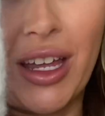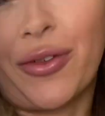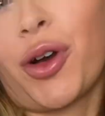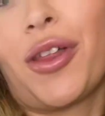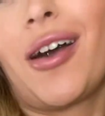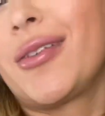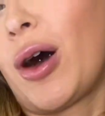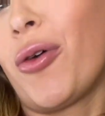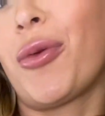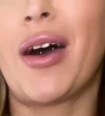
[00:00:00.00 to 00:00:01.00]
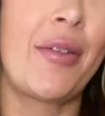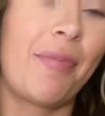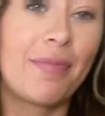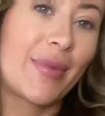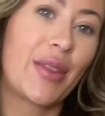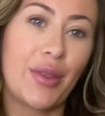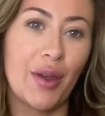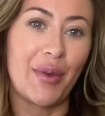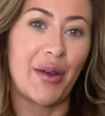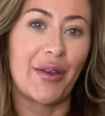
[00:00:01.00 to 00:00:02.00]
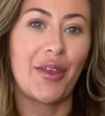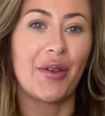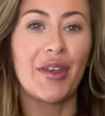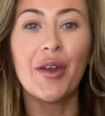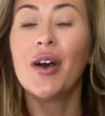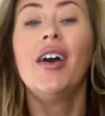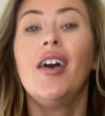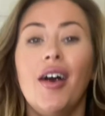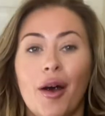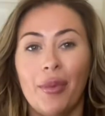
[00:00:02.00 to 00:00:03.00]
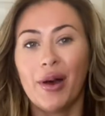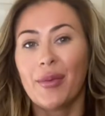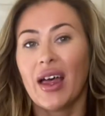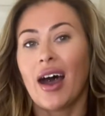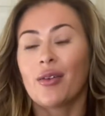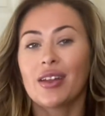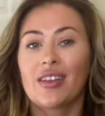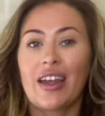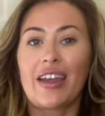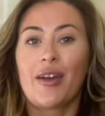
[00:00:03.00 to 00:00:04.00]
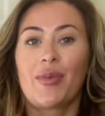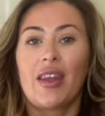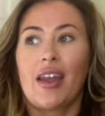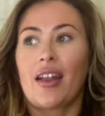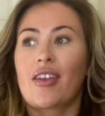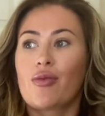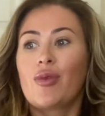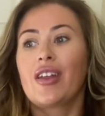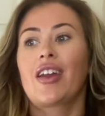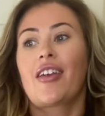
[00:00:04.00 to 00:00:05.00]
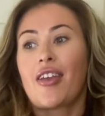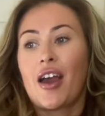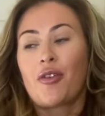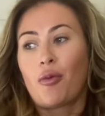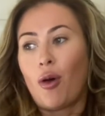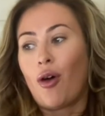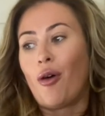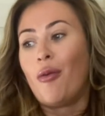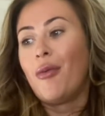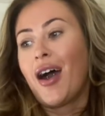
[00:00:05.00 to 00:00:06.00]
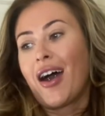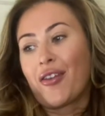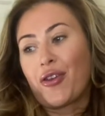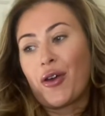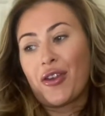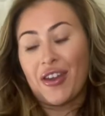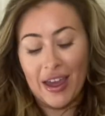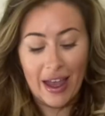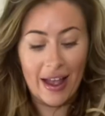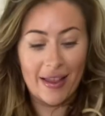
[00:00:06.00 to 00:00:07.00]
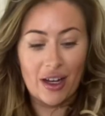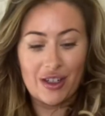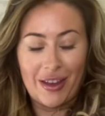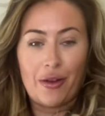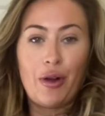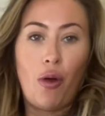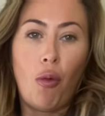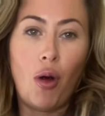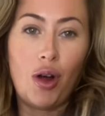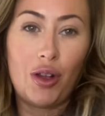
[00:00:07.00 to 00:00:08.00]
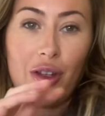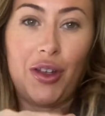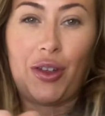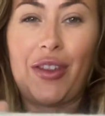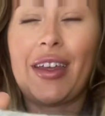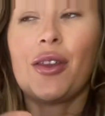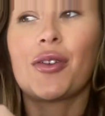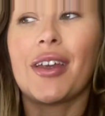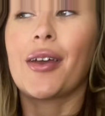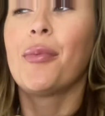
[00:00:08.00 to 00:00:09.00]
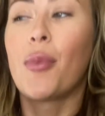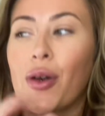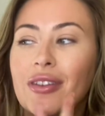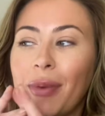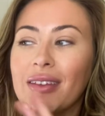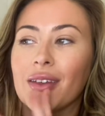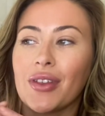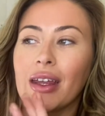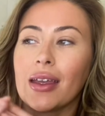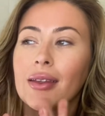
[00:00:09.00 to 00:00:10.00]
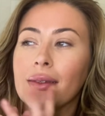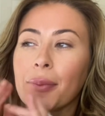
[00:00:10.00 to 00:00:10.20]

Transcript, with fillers: kind of call it off-white, to be honest with you. But I really like it. It's really nice and warm and toasty. It is actually like real wool. So I think it looks like more expensive than it is,